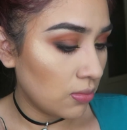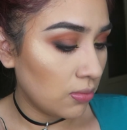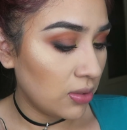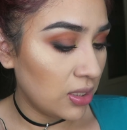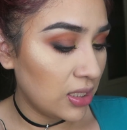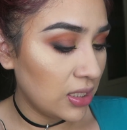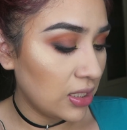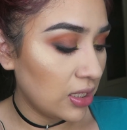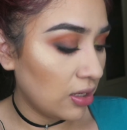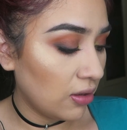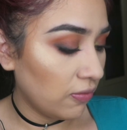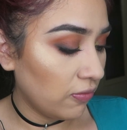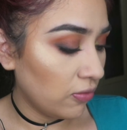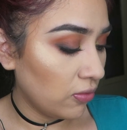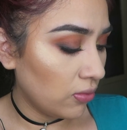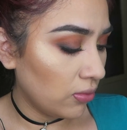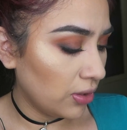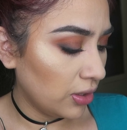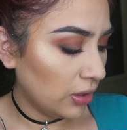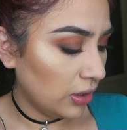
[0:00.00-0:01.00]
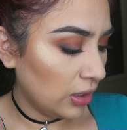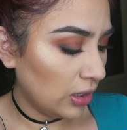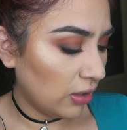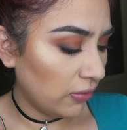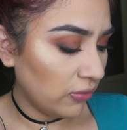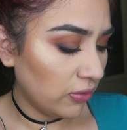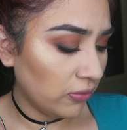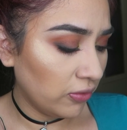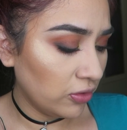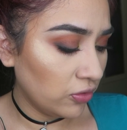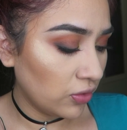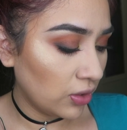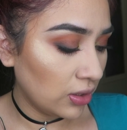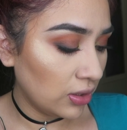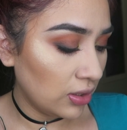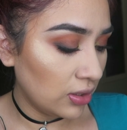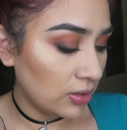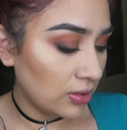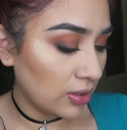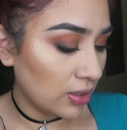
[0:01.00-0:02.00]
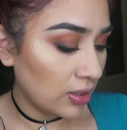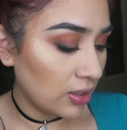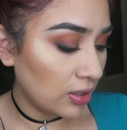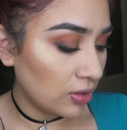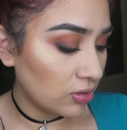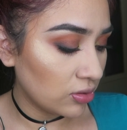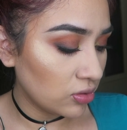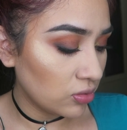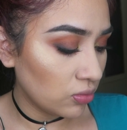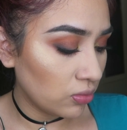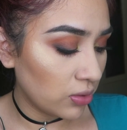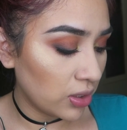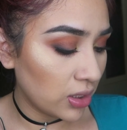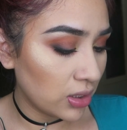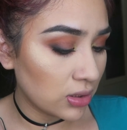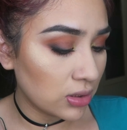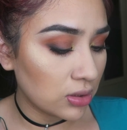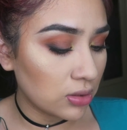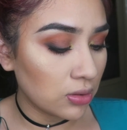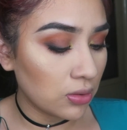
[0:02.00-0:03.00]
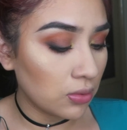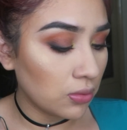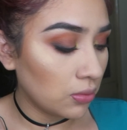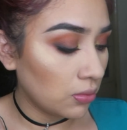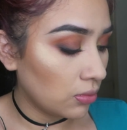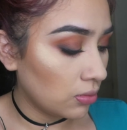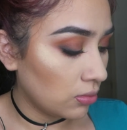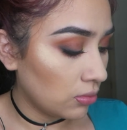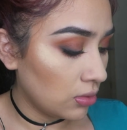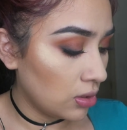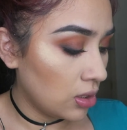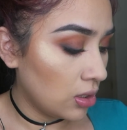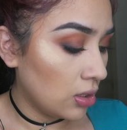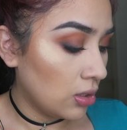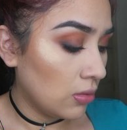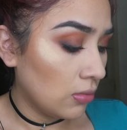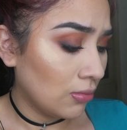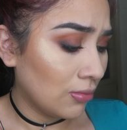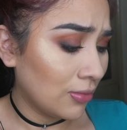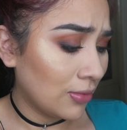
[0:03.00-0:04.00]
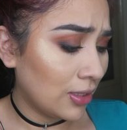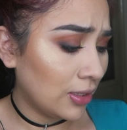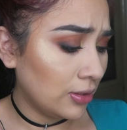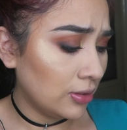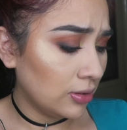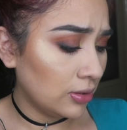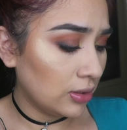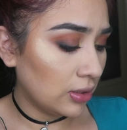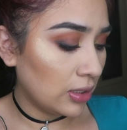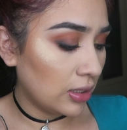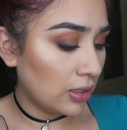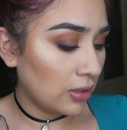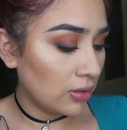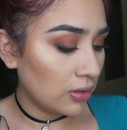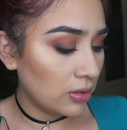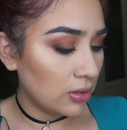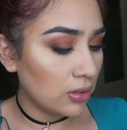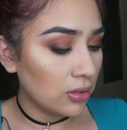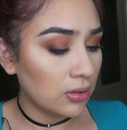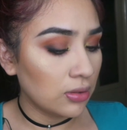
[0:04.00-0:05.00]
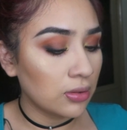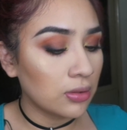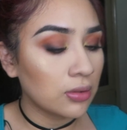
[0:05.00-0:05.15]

Being careful with it. I've never tried these highlighters wet, so I'm kind of scared.